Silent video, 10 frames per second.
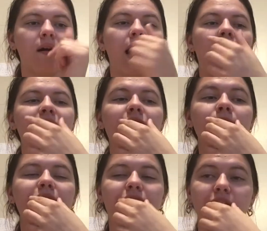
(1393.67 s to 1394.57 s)
I filmed
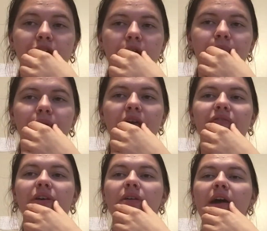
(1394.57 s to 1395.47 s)
a video. I
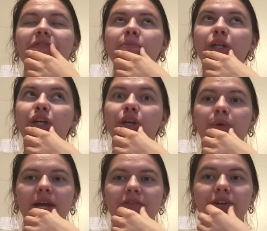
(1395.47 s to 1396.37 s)
filmed a
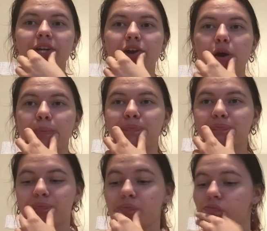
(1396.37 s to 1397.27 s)
Q&A video
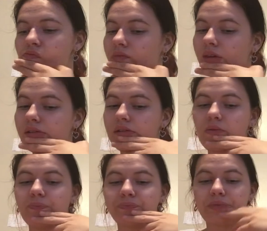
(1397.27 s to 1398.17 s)

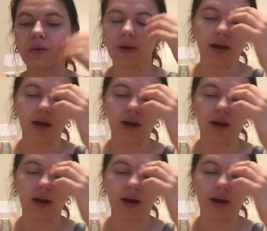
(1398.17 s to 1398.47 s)
when I